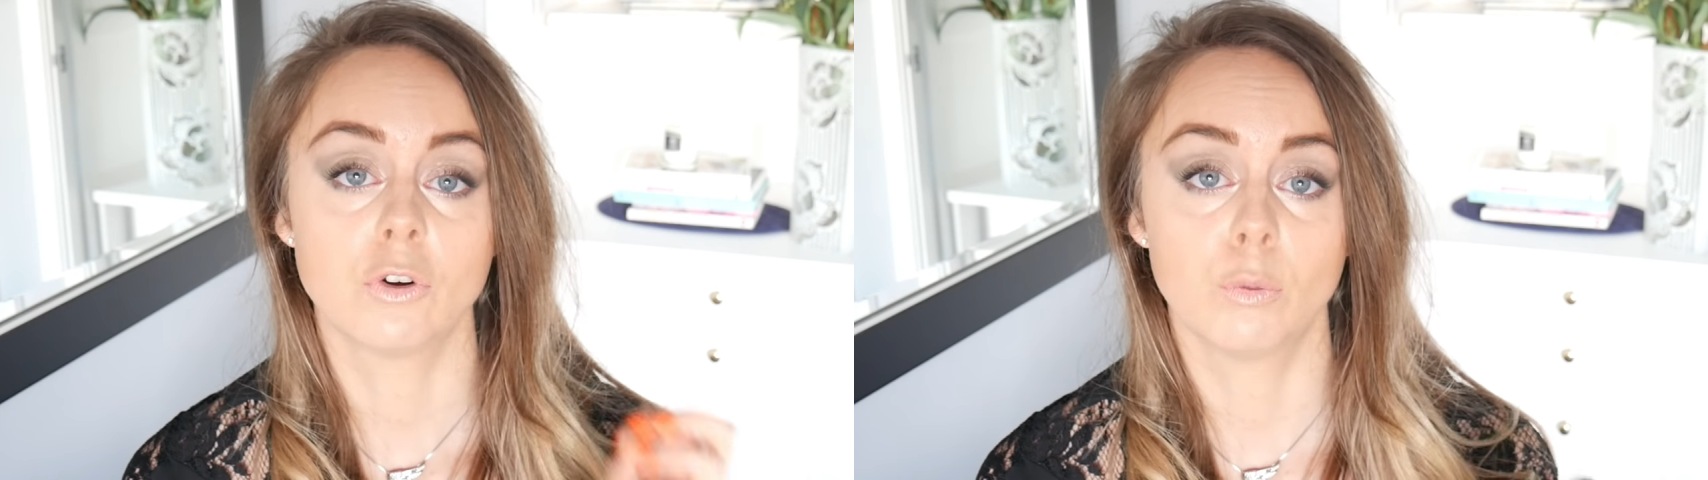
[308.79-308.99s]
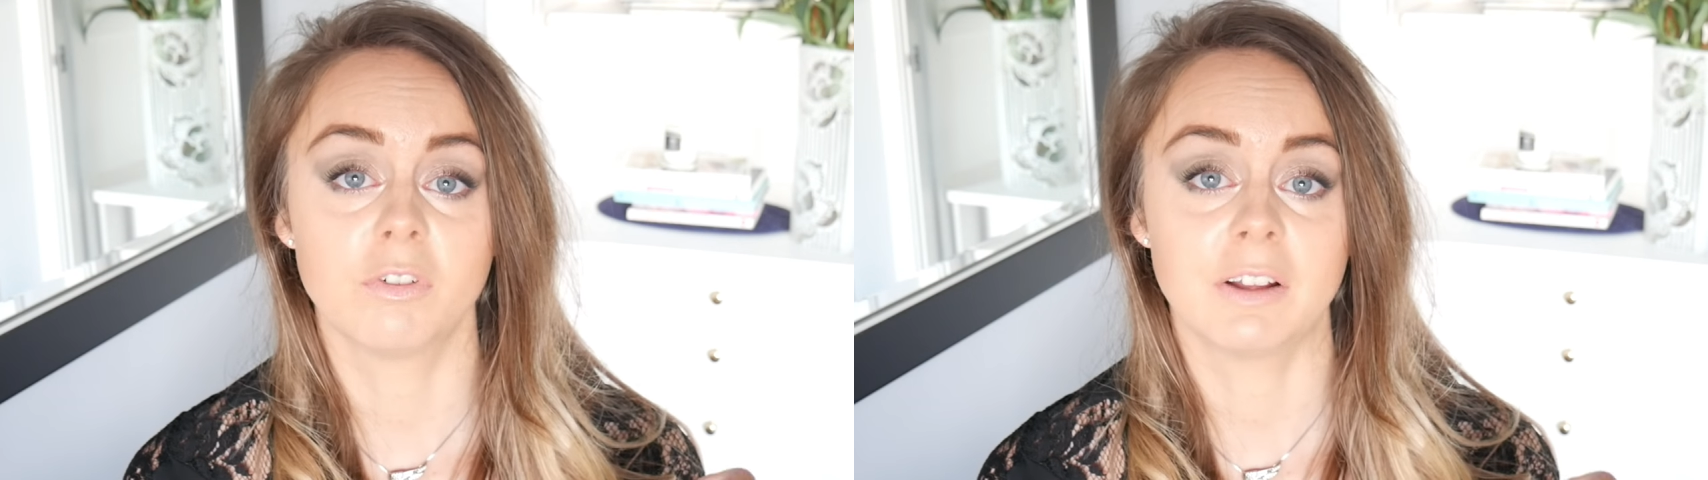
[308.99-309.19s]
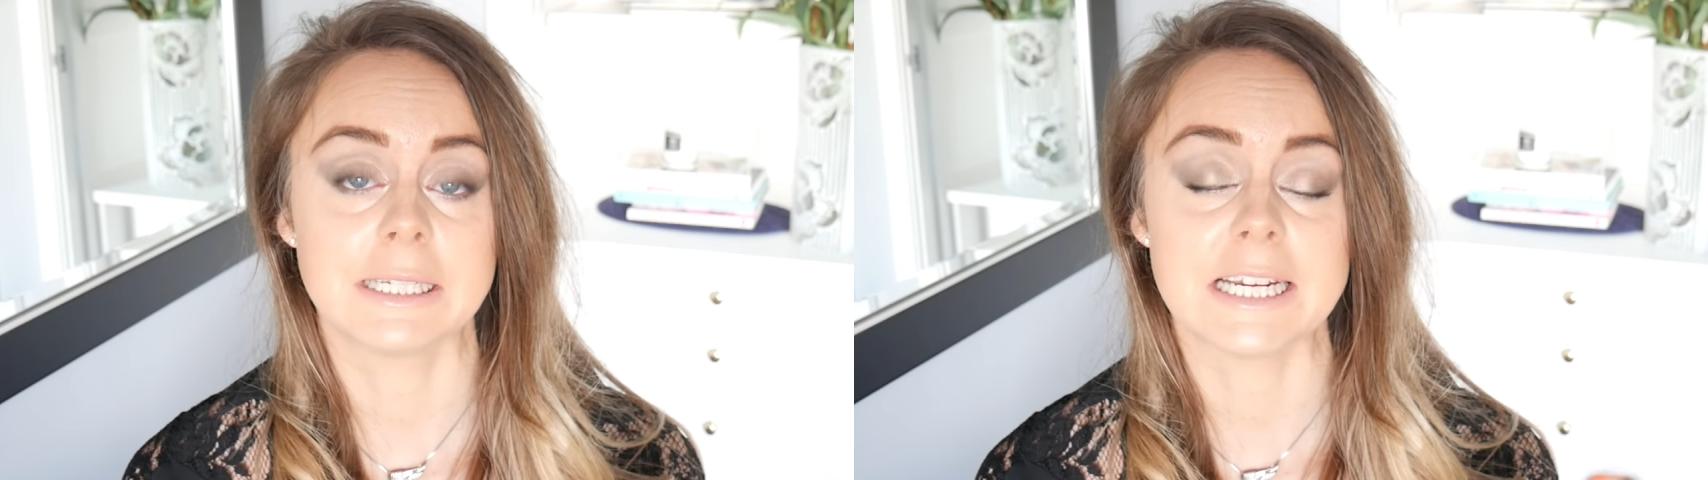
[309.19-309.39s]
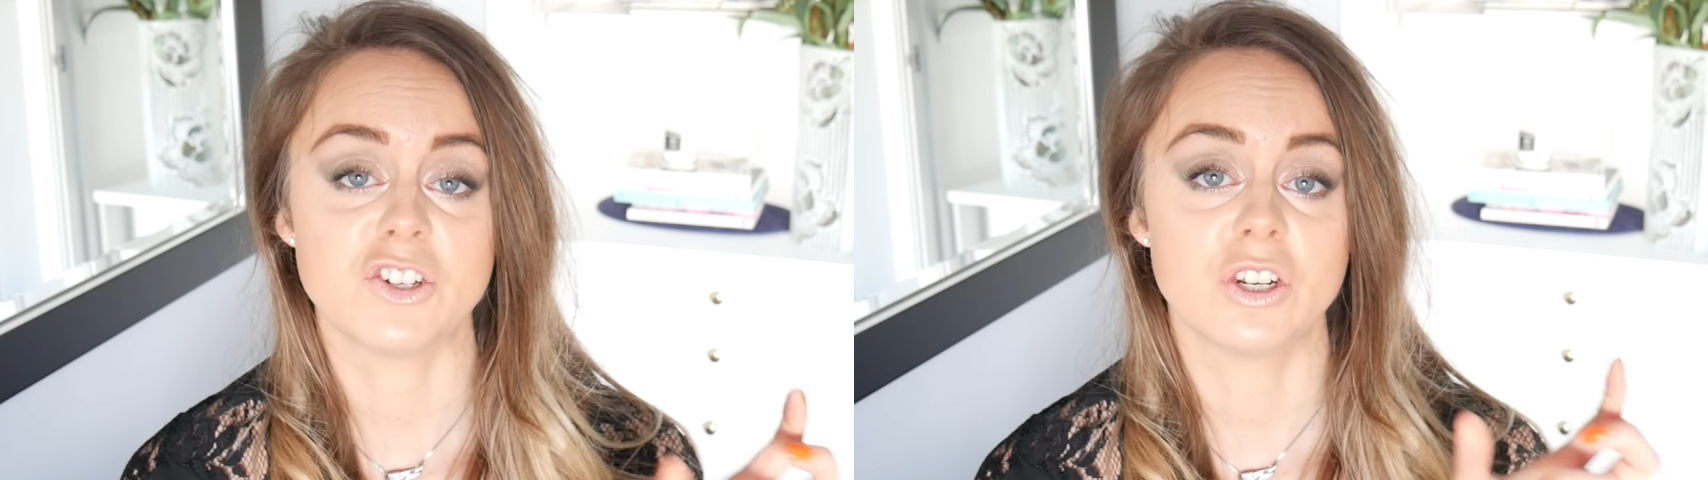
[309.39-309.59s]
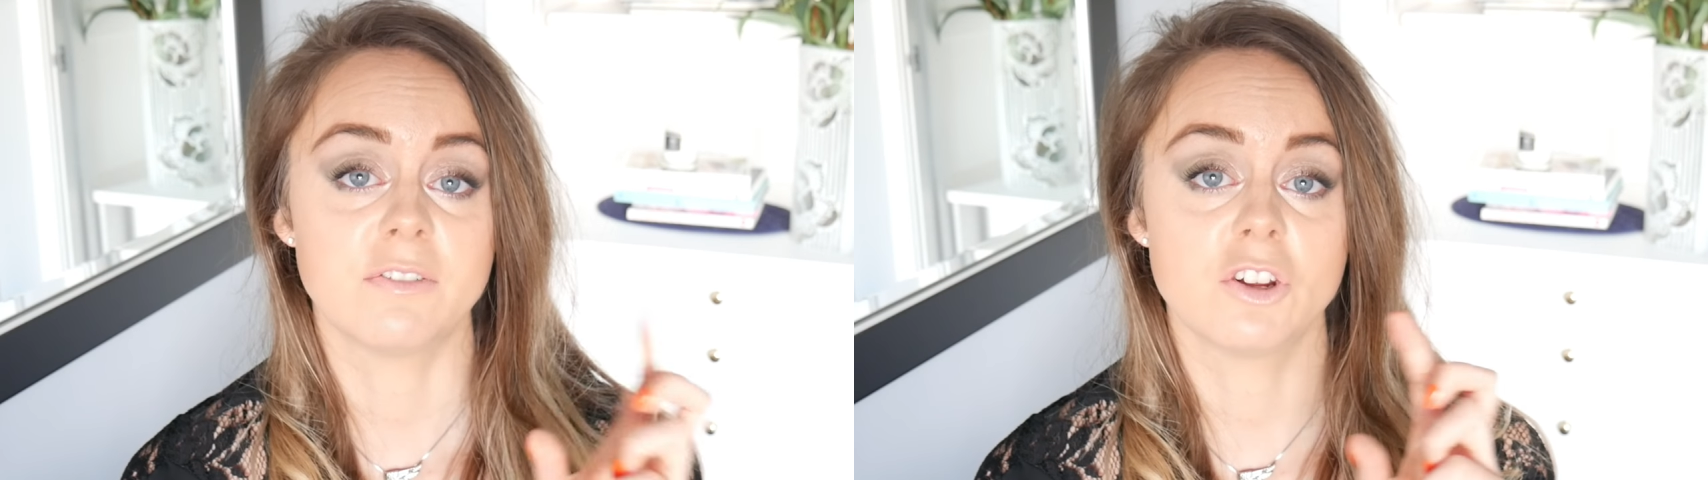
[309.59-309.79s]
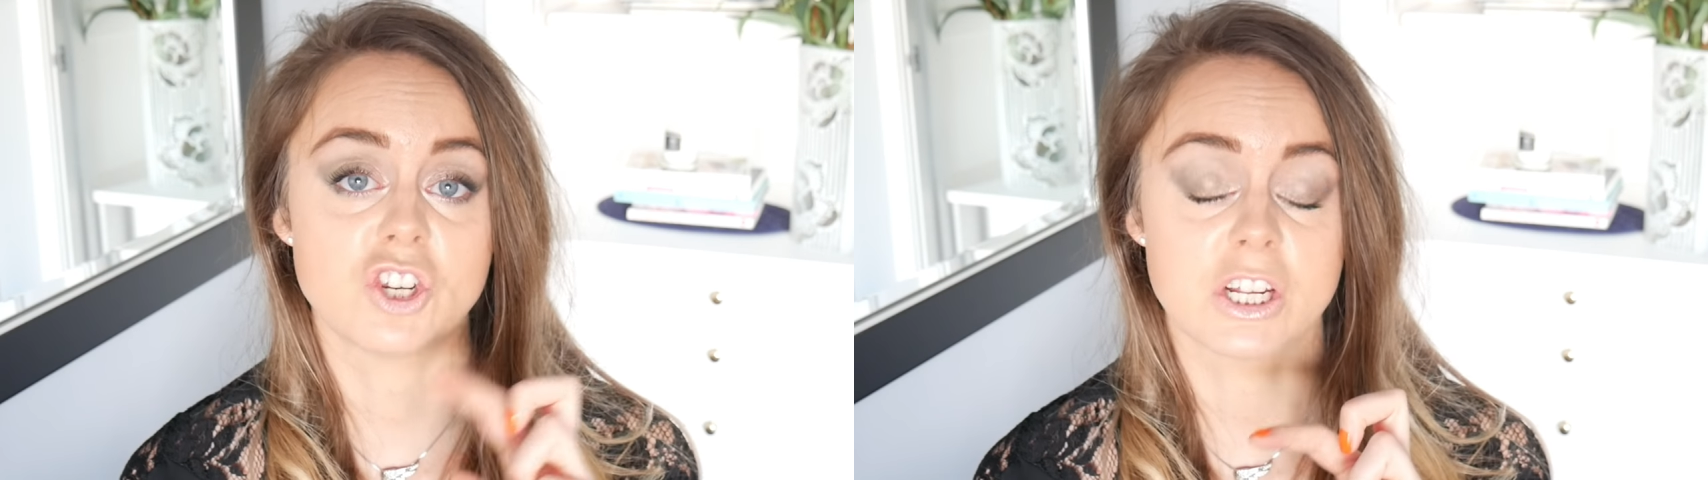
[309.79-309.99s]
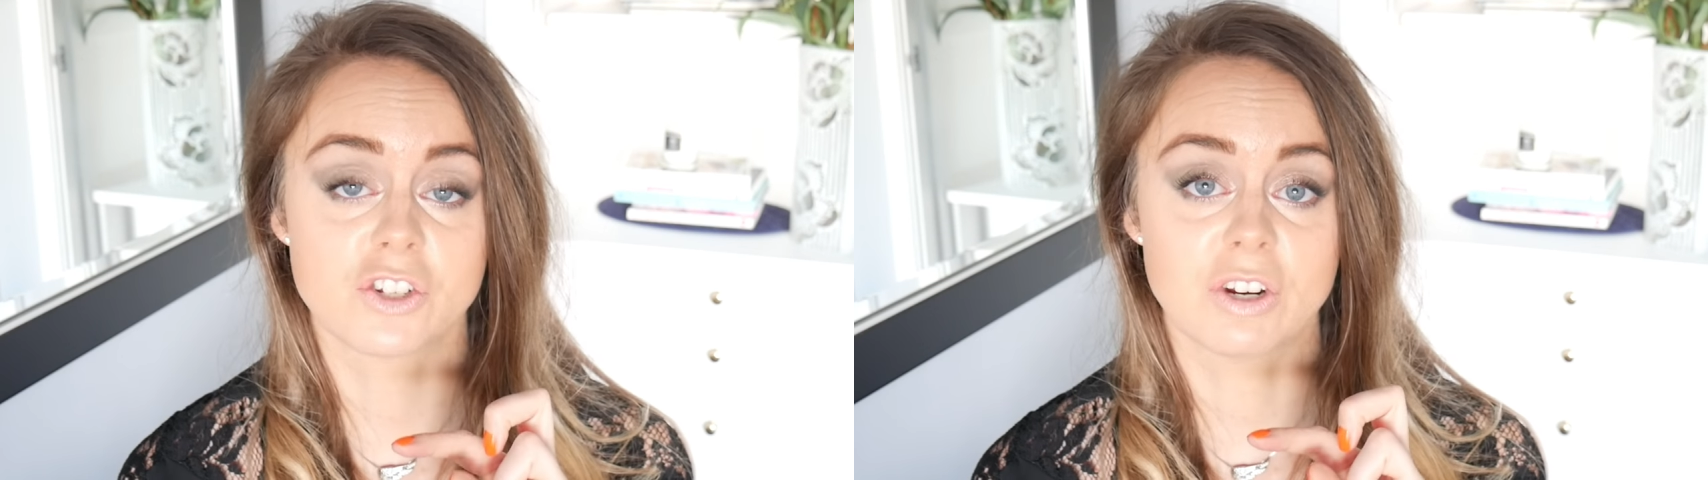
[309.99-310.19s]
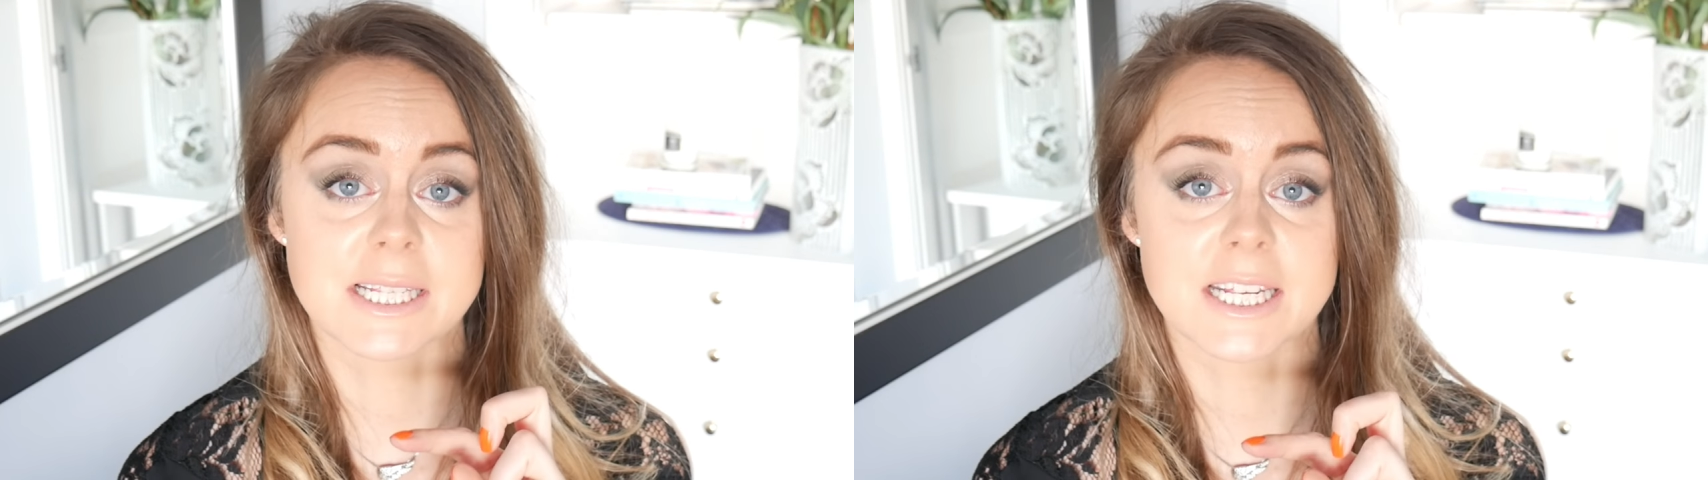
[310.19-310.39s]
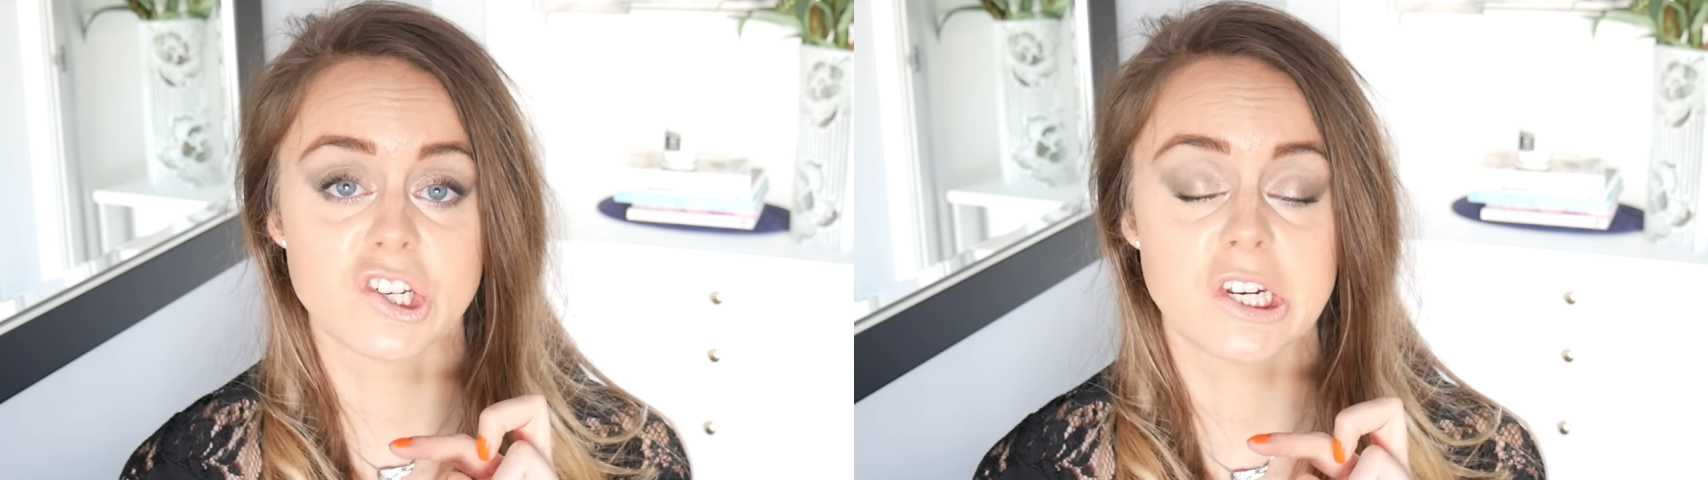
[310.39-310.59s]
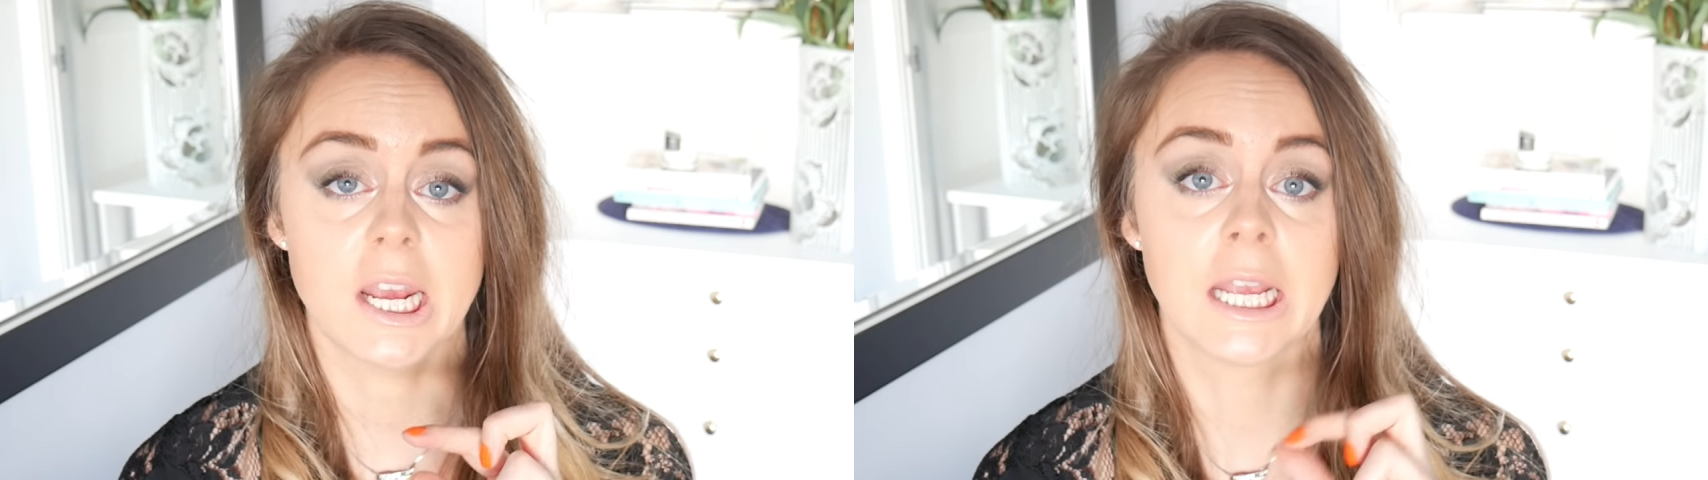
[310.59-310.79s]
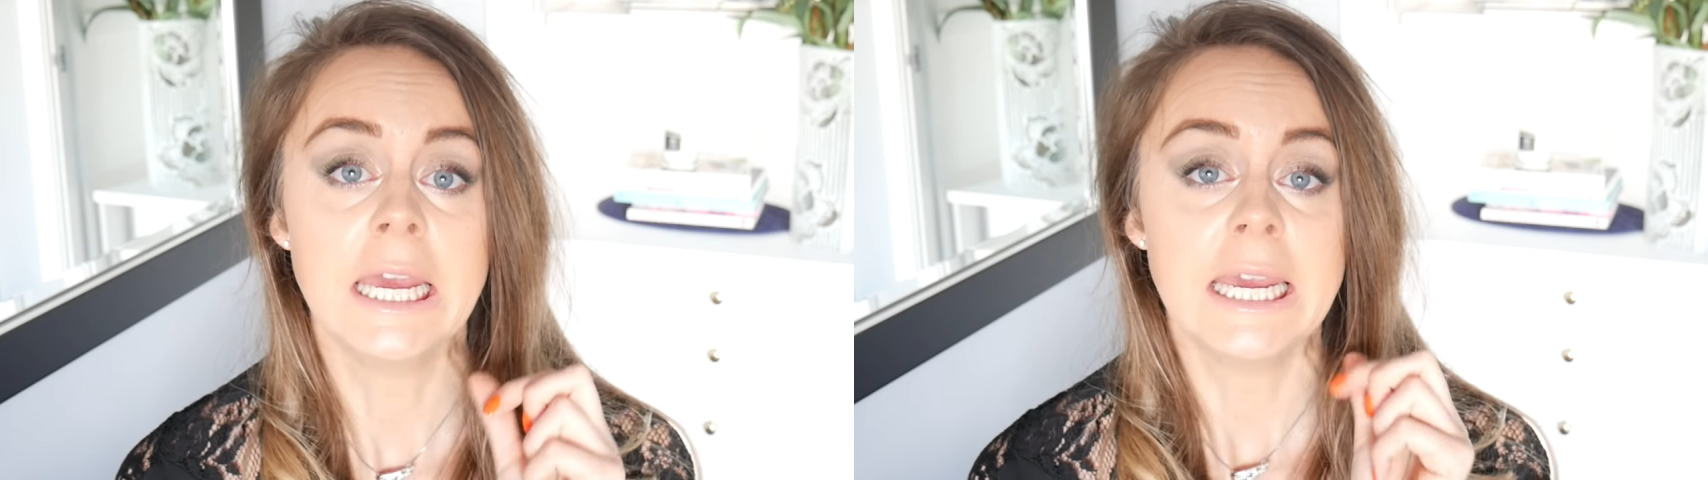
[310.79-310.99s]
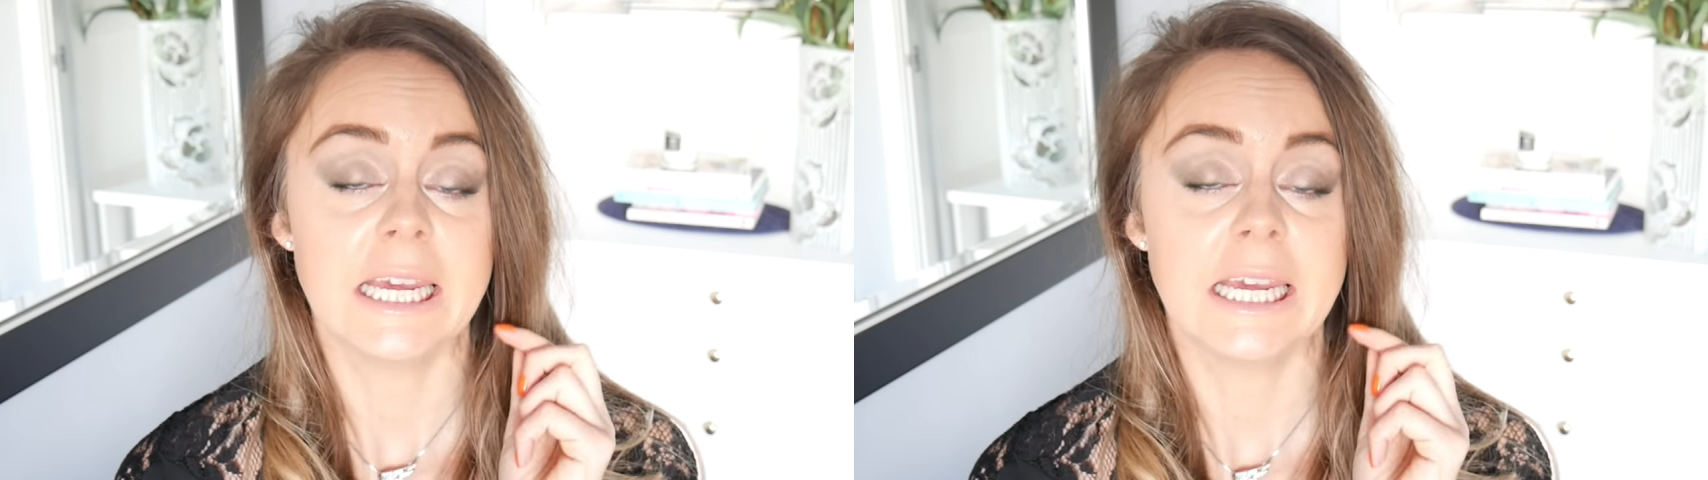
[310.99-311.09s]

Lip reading: a normal foundation if you're just transitioning.